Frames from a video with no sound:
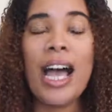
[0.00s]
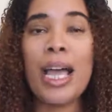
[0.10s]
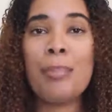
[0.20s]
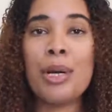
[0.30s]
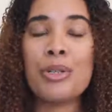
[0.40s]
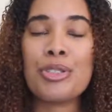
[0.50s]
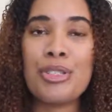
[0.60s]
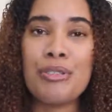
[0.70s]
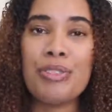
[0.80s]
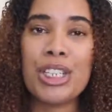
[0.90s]
I post
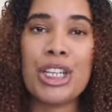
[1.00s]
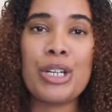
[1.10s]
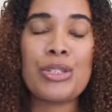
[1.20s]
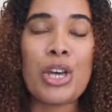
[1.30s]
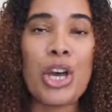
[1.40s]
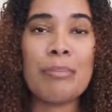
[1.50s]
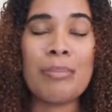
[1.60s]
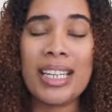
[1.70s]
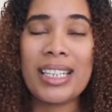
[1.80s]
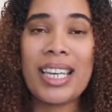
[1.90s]
new videos on
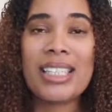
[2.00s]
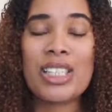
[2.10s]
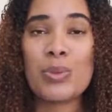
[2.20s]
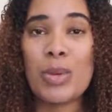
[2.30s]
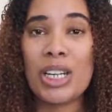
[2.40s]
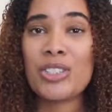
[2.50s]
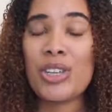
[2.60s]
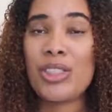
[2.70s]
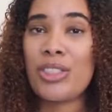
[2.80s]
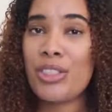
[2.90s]
Mondays as well as
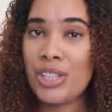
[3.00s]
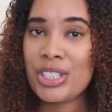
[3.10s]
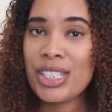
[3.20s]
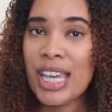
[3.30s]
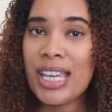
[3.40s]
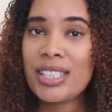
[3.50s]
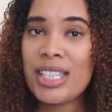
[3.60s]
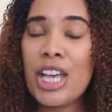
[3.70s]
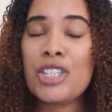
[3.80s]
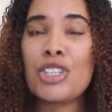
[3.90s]
on
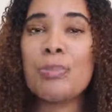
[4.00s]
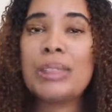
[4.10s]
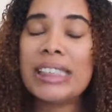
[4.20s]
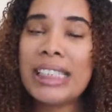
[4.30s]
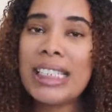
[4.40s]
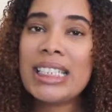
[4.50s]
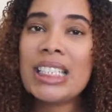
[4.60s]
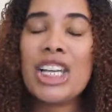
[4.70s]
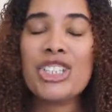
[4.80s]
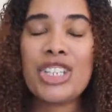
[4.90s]
Thursdays, so
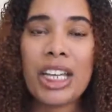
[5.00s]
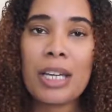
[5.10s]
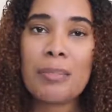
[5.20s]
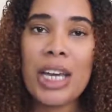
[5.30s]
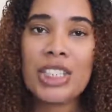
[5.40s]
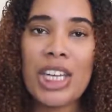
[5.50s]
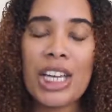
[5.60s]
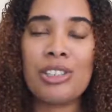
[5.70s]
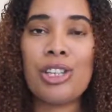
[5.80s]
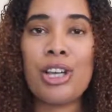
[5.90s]
please check out my
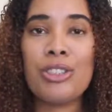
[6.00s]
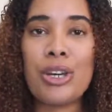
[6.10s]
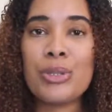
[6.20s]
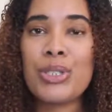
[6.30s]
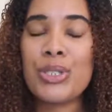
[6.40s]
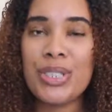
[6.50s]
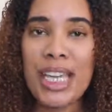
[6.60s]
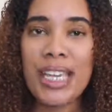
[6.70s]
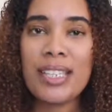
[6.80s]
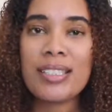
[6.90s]
channel on those two
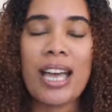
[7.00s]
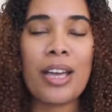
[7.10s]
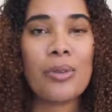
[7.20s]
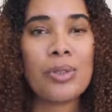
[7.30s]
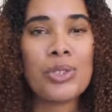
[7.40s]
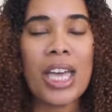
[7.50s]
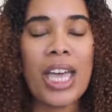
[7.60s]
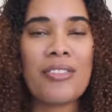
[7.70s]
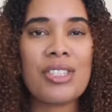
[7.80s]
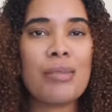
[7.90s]
days. I also
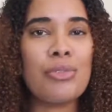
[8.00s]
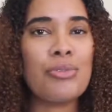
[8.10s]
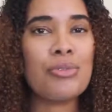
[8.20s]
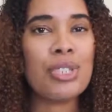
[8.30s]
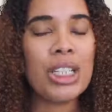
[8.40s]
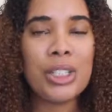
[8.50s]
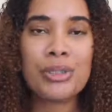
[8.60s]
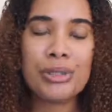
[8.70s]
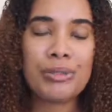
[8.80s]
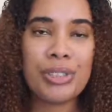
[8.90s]
have some really
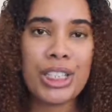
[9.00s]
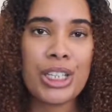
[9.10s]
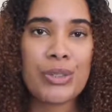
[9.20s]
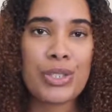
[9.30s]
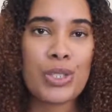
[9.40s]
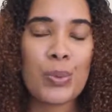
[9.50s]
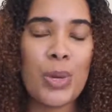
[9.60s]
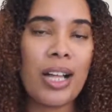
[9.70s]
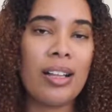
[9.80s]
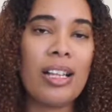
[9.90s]
cool videos as
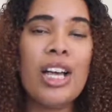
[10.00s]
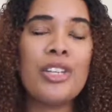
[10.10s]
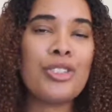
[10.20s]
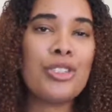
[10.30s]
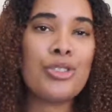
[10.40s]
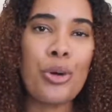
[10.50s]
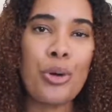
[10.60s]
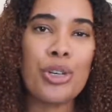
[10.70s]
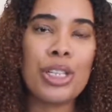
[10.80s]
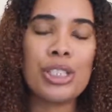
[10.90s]
well,
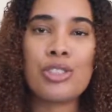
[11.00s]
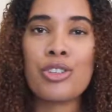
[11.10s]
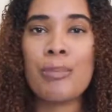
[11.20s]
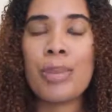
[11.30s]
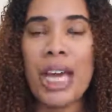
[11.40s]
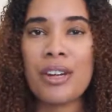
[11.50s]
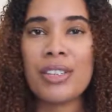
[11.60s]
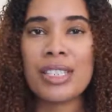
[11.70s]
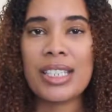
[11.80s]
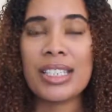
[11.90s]
tutorials,
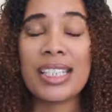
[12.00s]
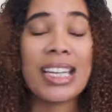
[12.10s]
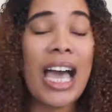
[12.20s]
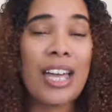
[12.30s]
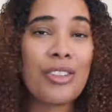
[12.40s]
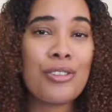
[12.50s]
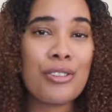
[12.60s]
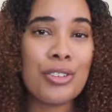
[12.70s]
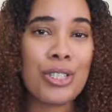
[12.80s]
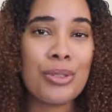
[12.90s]
comparisons, and other
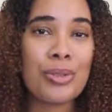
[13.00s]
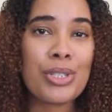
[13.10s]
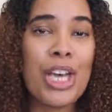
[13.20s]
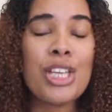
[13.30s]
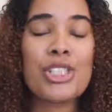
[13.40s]
reviews.